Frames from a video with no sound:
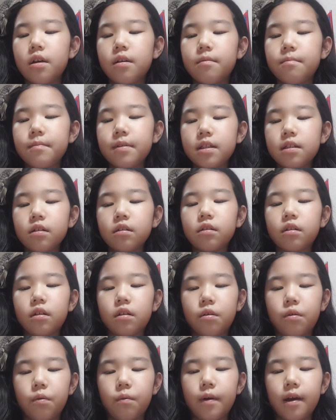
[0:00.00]
Mr.
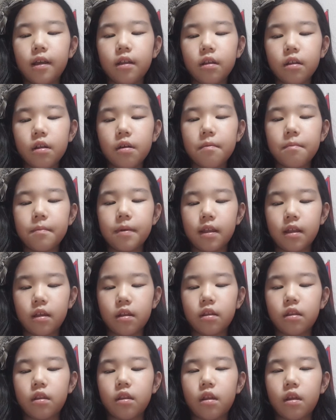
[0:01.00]
Tickle waited a
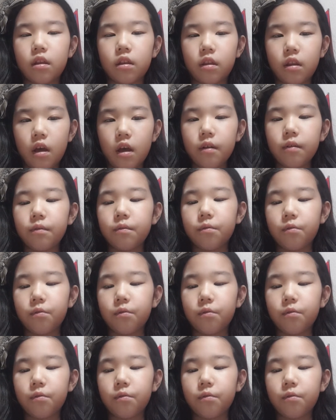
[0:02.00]
minute and then